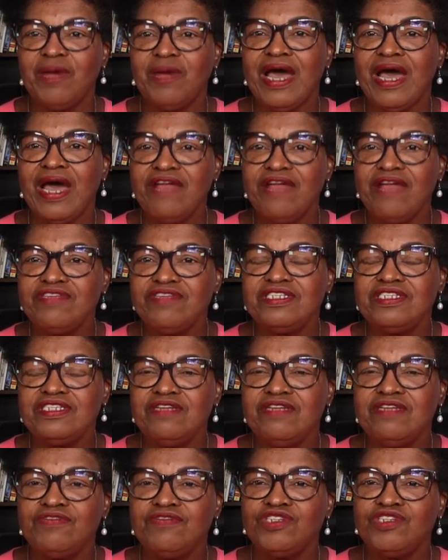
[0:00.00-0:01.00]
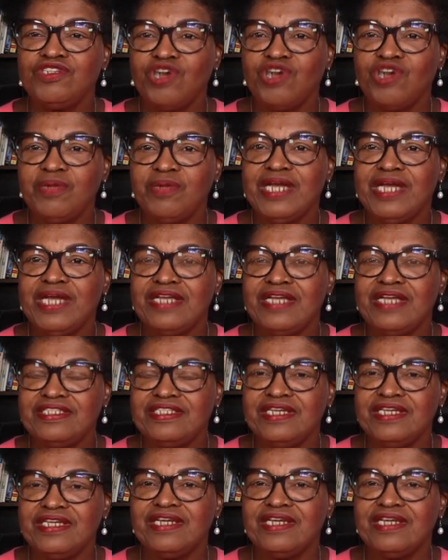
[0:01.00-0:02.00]
I received a job in IT,
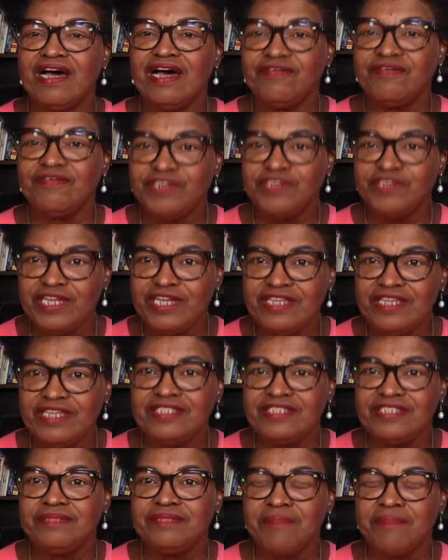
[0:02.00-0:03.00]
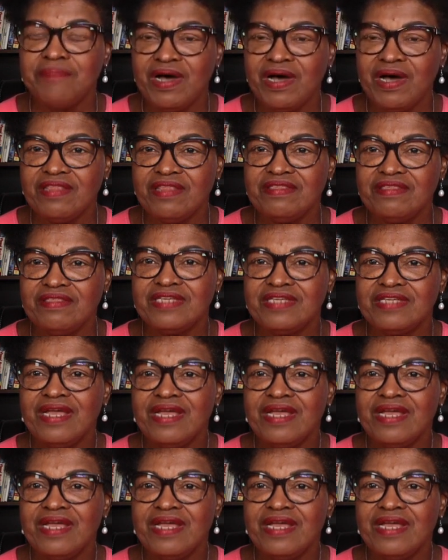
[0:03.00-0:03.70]
and after 8 months,